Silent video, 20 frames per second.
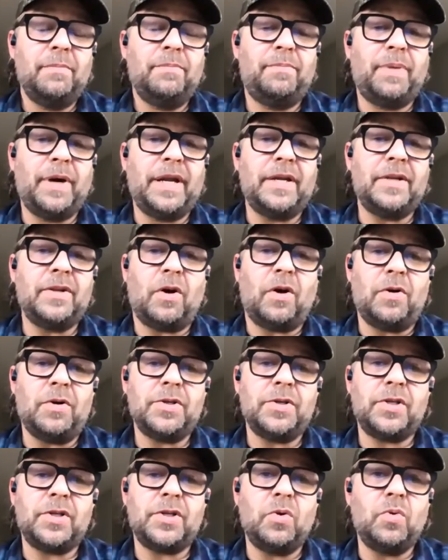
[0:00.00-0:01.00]
but it
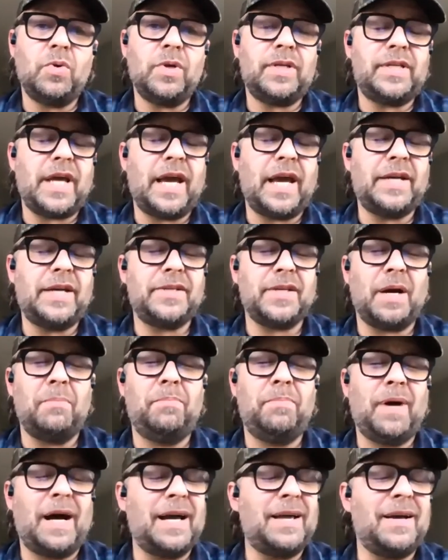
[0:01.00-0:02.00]
also takes
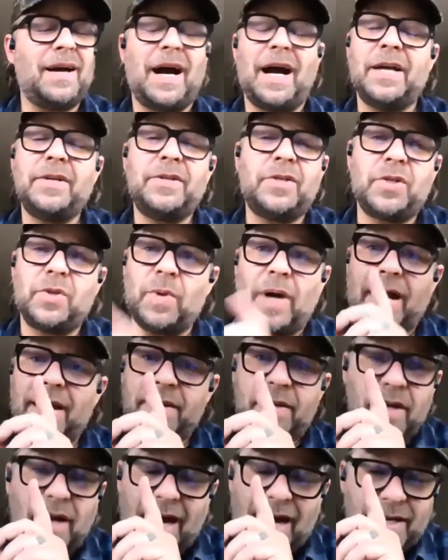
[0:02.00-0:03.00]

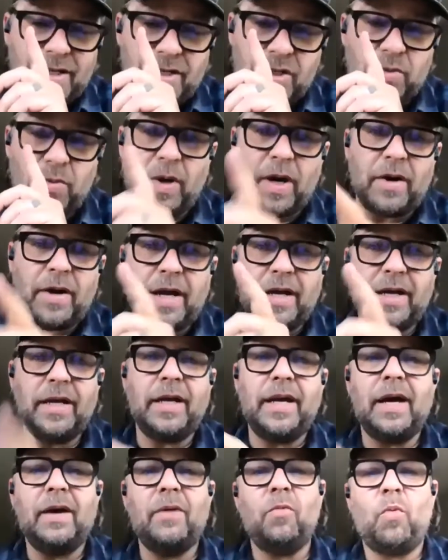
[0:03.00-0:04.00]
I swear I
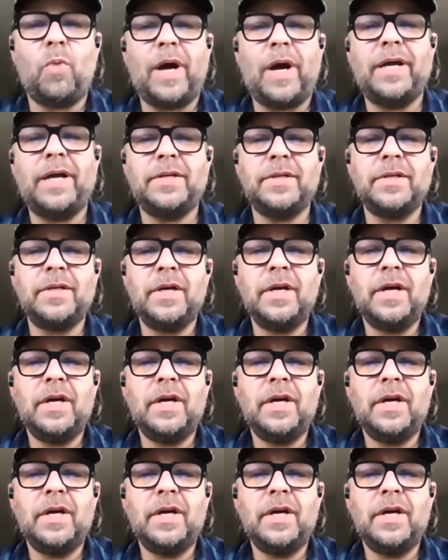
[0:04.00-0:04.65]
can get white